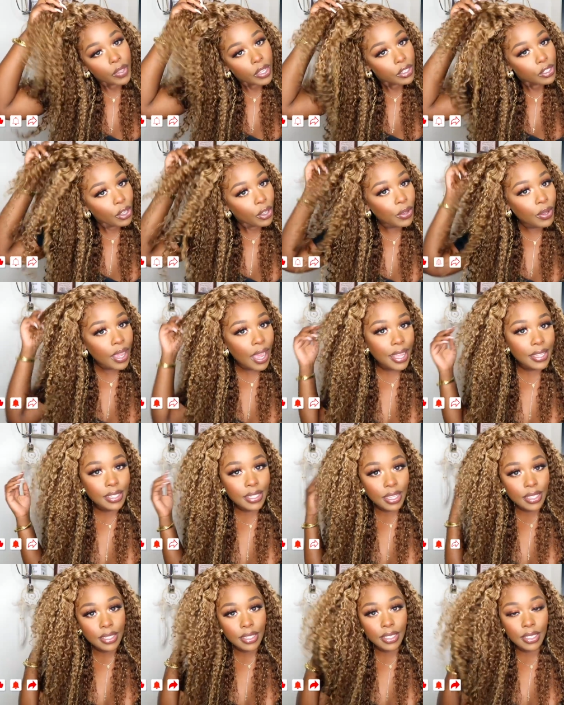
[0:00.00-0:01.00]
So you guys
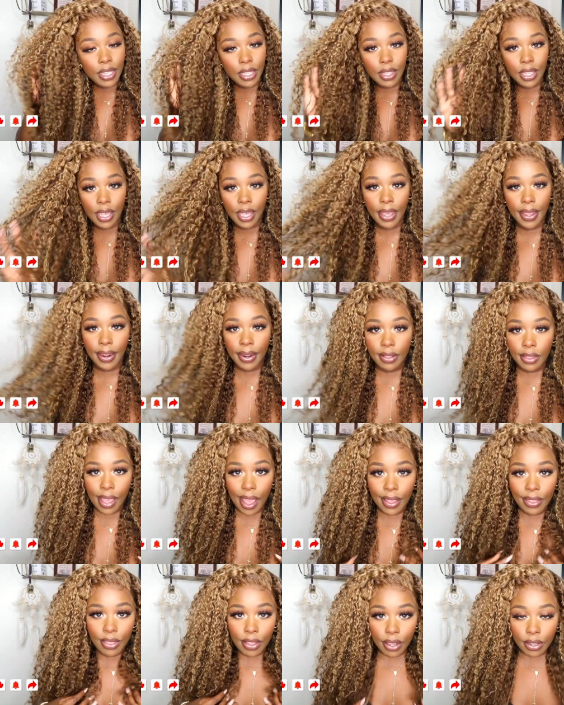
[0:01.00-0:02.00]
can see the
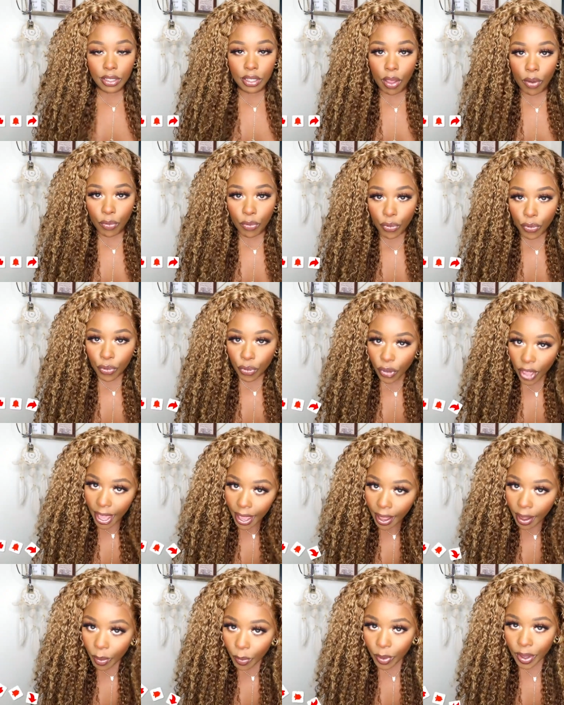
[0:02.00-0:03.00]
hairline looks
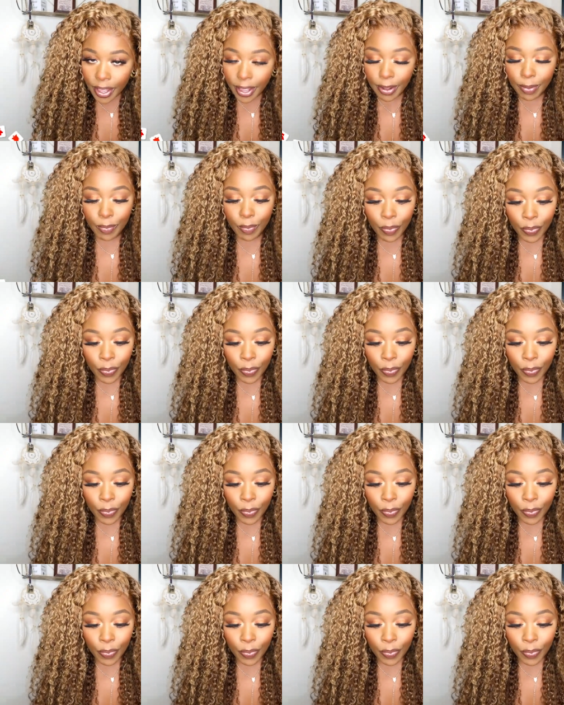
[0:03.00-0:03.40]
very